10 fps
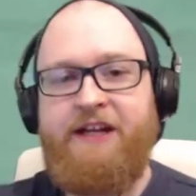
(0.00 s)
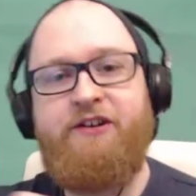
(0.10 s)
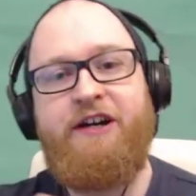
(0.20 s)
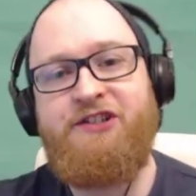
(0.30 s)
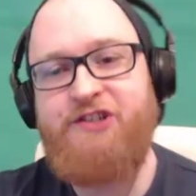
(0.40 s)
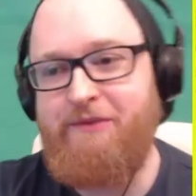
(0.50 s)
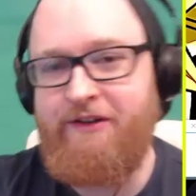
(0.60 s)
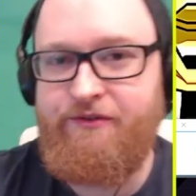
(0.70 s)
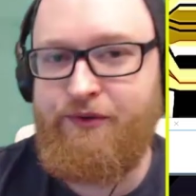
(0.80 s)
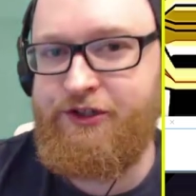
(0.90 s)
Thank you guys so
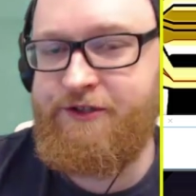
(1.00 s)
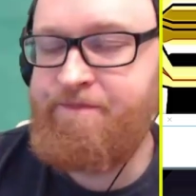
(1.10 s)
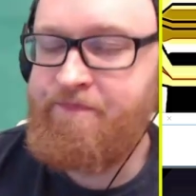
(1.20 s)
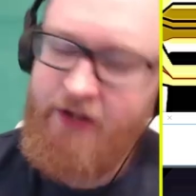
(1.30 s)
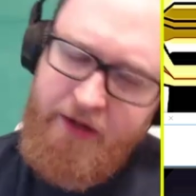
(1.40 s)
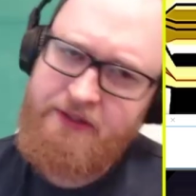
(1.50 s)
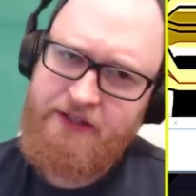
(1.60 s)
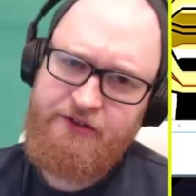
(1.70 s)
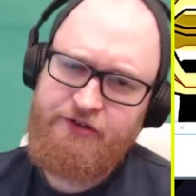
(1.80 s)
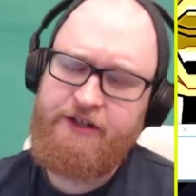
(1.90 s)
much for watching. I hope you
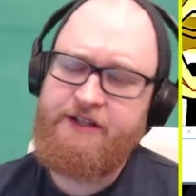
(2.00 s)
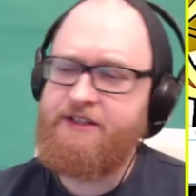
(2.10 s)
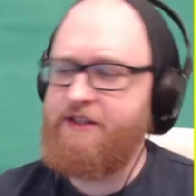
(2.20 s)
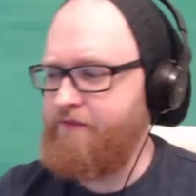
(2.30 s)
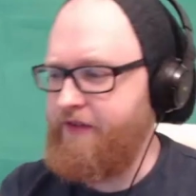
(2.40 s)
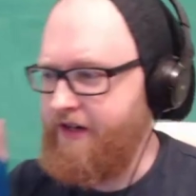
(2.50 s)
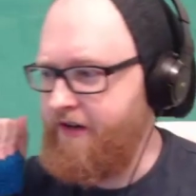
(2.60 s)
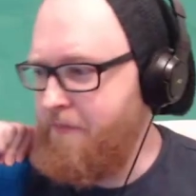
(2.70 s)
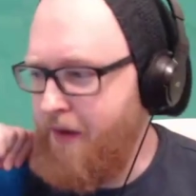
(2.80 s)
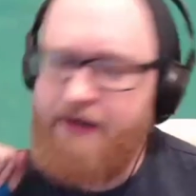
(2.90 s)
did enjoy this little
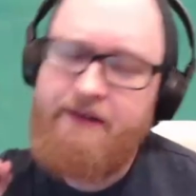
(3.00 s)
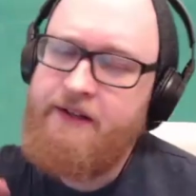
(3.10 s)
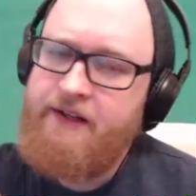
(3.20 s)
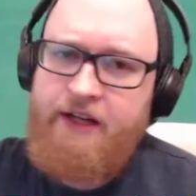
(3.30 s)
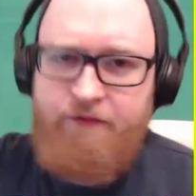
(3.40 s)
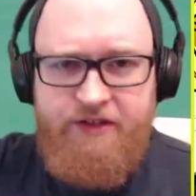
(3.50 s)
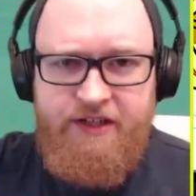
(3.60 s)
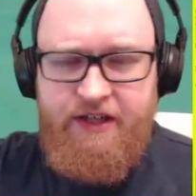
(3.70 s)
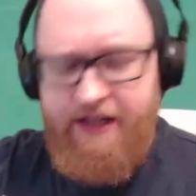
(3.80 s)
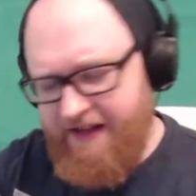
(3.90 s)
video of mine. If you
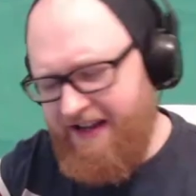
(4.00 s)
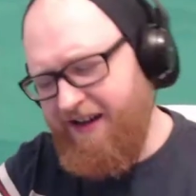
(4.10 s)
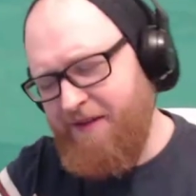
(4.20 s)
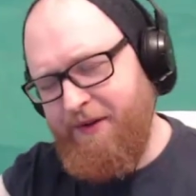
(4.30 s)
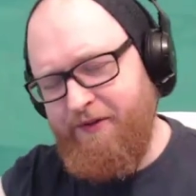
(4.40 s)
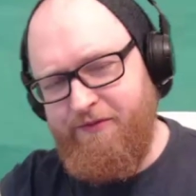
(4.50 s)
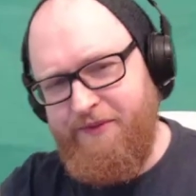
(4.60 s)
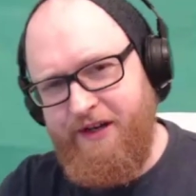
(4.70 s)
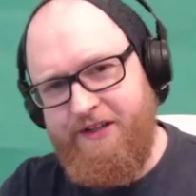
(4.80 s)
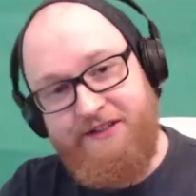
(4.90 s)
did, hit that like button for
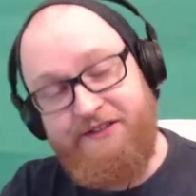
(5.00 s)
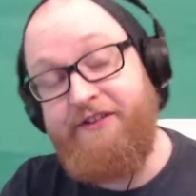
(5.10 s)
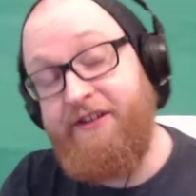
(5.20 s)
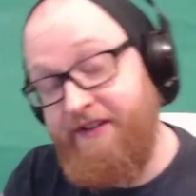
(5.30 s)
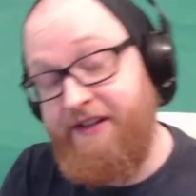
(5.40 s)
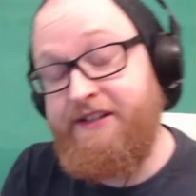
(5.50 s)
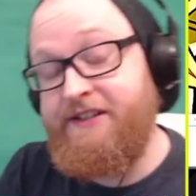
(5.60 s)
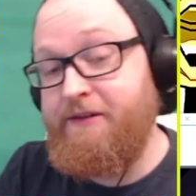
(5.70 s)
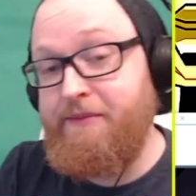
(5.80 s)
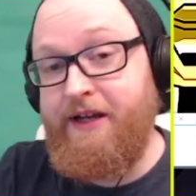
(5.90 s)
me guys because it really, really
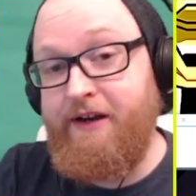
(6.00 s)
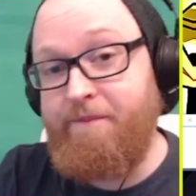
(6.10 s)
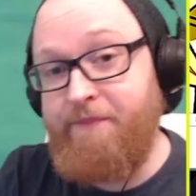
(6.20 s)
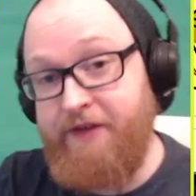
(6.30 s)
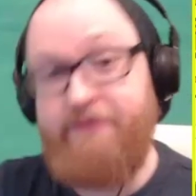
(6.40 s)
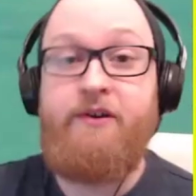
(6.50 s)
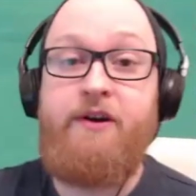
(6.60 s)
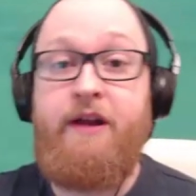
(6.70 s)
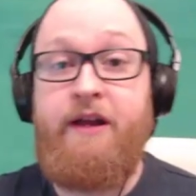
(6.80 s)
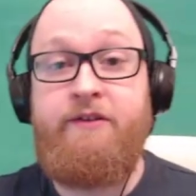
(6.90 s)
does help me out. And if you
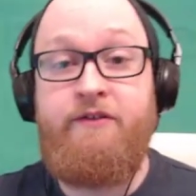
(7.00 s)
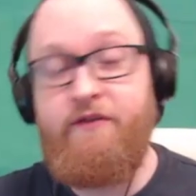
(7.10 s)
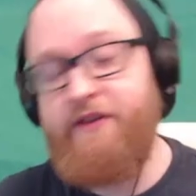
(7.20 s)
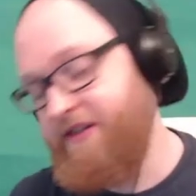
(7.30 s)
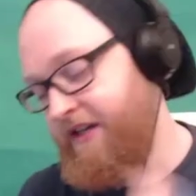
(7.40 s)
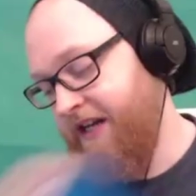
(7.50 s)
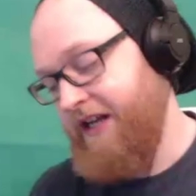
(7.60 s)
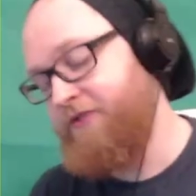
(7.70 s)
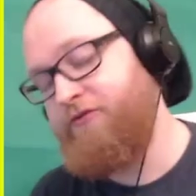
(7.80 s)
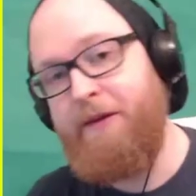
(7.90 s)
aren't here, don't forget to hit
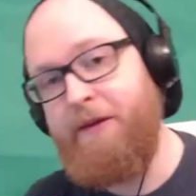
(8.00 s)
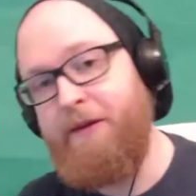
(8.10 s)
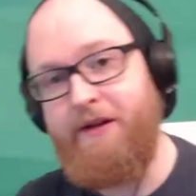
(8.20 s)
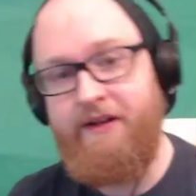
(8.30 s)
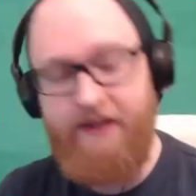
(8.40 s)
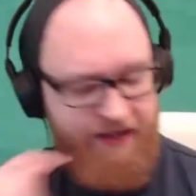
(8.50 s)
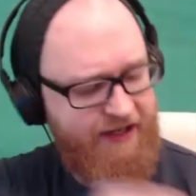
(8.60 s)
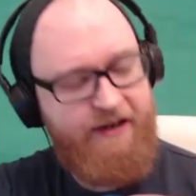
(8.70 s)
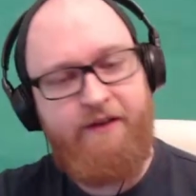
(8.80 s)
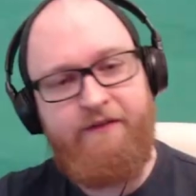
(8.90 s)
that subscribe button,
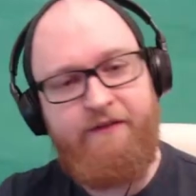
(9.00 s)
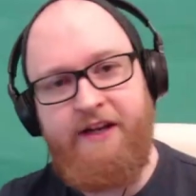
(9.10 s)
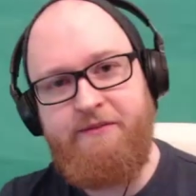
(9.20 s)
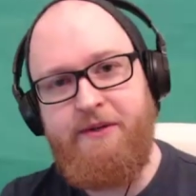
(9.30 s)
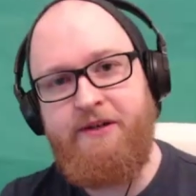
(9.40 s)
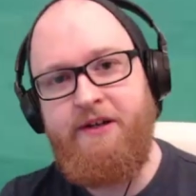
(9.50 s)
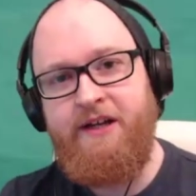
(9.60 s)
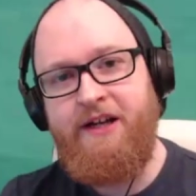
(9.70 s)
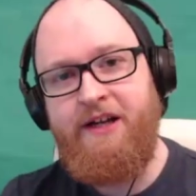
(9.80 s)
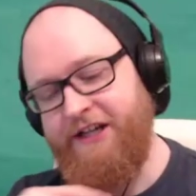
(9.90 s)
hit that notification bell,
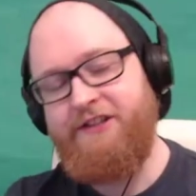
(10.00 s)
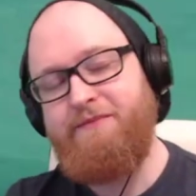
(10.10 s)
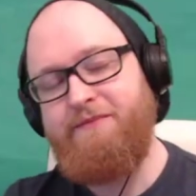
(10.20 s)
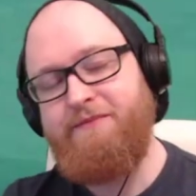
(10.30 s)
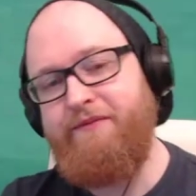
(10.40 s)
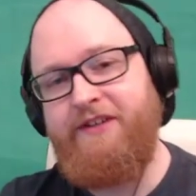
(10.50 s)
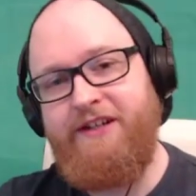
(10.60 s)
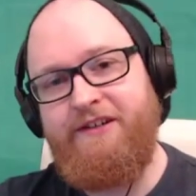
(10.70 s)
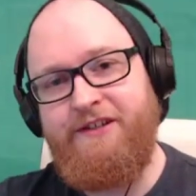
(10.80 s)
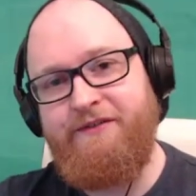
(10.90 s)
check out some of the other
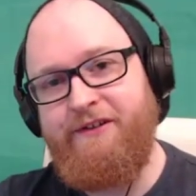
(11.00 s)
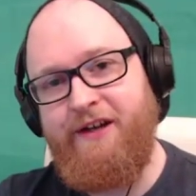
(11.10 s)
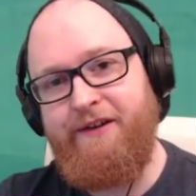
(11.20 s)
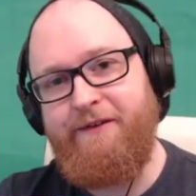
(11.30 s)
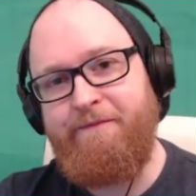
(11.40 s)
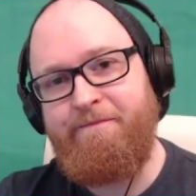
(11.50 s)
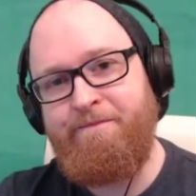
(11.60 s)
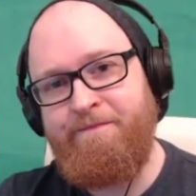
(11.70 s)
videos I've got going on.